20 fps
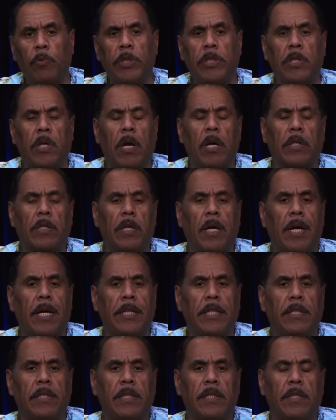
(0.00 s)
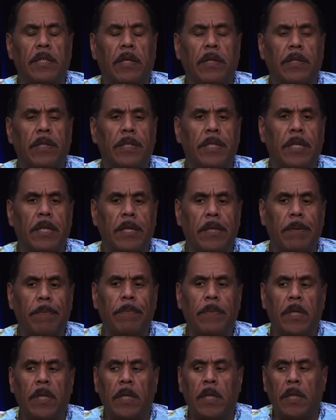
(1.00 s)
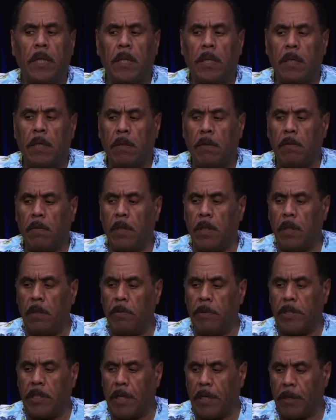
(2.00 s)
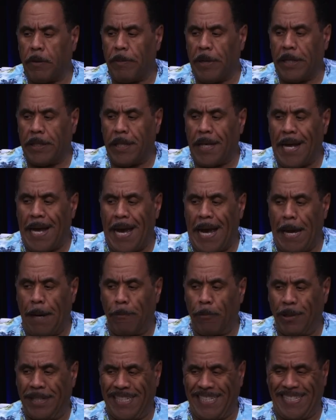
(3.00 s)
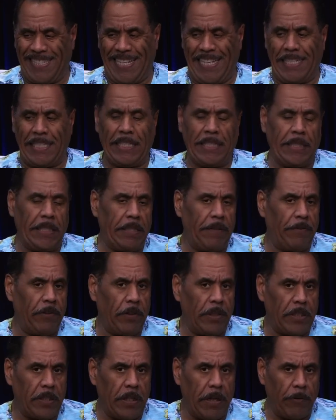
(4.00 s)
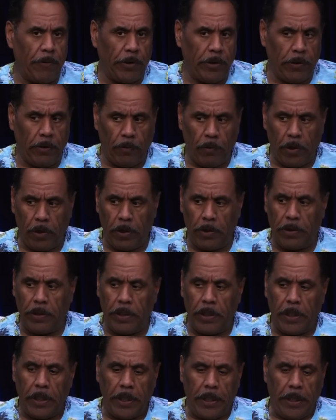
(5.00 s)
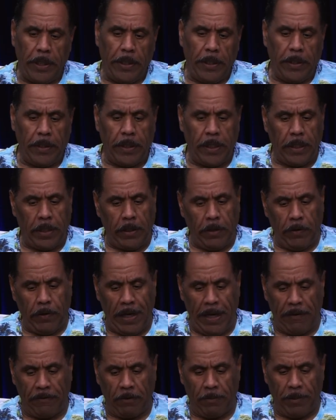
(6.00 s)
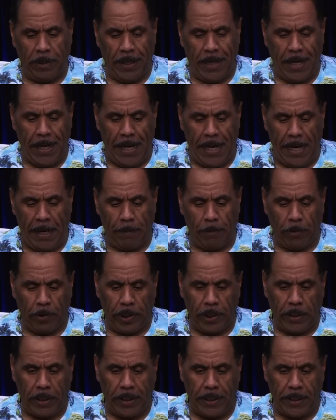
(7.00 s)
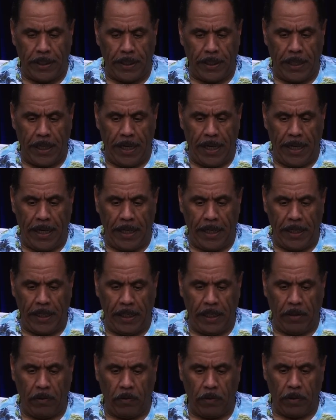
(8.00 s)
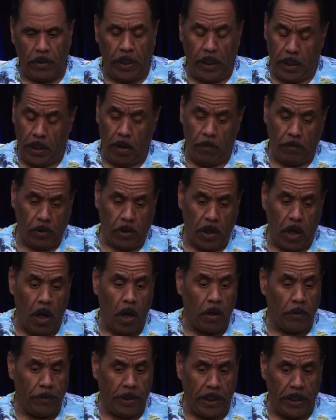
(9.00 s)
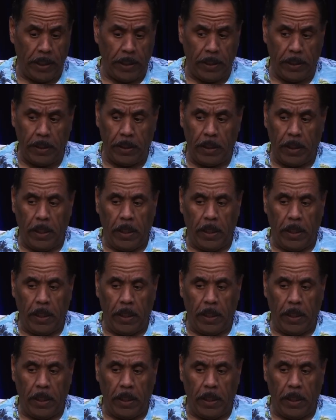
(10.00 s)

we talk to audiences all the time, we talk about the hybridization, even though that's not really a word, that you have to be a hybrid today in almost all media